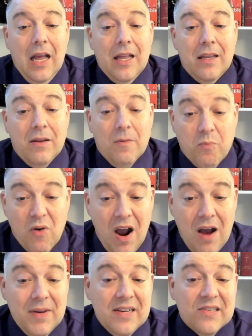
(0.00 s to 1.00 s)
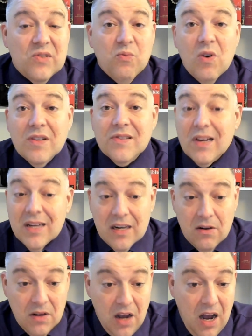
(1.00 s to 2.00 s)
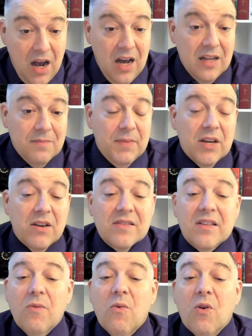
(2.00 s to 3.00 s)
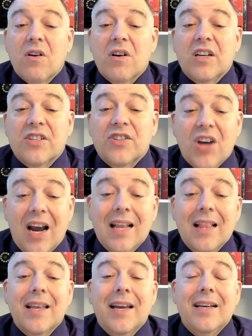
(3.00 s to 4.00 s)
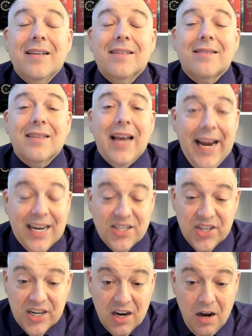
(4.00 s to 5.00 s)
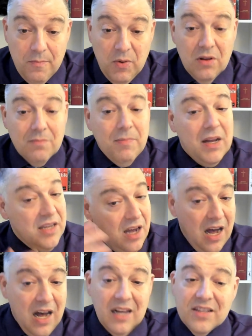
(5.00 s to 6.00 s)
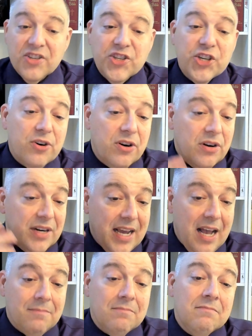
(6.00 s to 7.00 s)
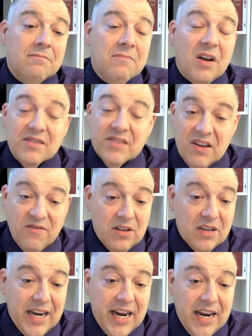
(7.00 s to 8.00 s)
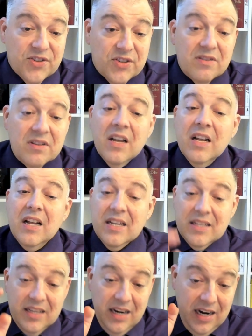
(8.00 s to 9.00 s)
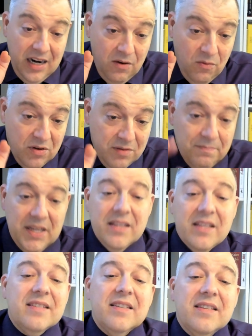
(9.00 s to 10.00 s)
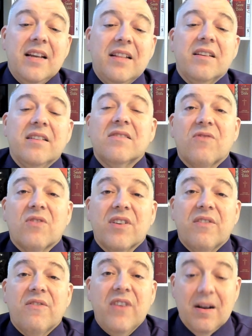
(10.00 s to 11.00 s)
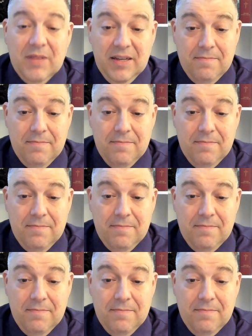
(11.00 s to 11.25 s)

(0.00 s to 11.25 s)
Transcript: The promise was a little odd because they were a childless, aging couple, but God assured them on several occasions they would be descendants for their family.